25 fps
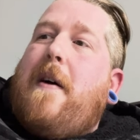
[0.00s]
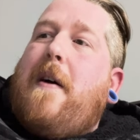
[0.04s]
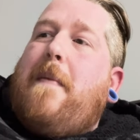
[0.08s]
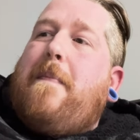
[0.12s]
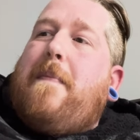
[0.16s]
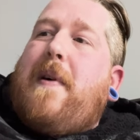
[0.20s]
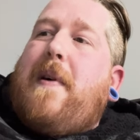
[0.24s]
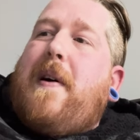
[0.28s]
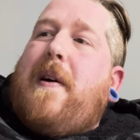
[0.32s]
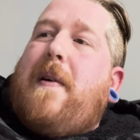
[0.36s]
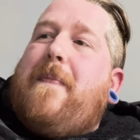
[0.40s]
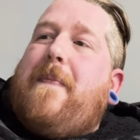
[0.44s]

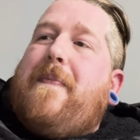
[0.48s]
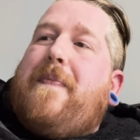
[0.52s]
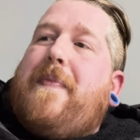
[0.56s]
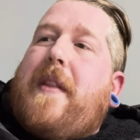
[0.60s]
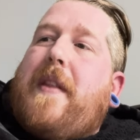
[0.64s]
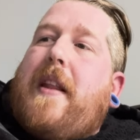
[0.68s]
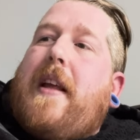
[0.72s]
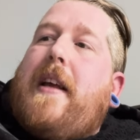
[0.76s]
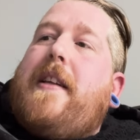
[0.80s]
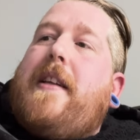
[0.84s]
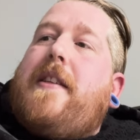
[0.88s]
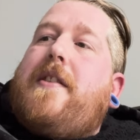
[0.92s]
But
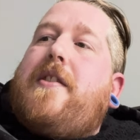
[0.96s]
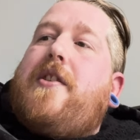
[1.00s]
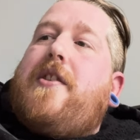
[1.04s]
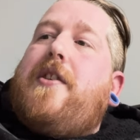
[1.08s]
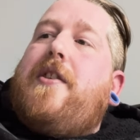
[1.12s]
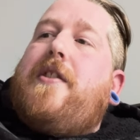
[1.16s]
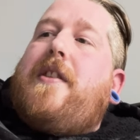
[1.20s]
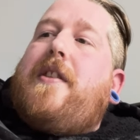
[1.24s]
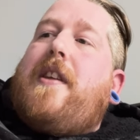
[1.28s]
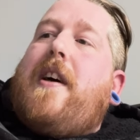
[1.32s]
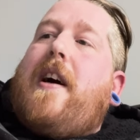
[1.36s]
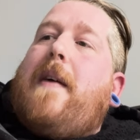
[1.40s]
it's
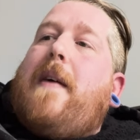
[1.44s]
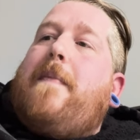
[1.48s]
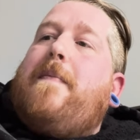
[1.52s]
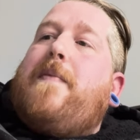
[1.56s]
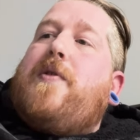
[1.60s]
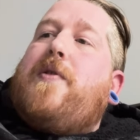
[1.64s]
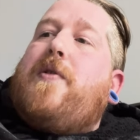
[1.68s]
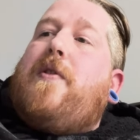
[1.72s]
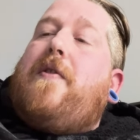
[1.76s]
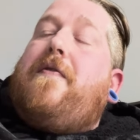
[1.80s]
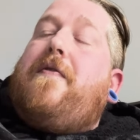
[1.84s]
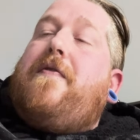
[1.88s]
good that I'm sort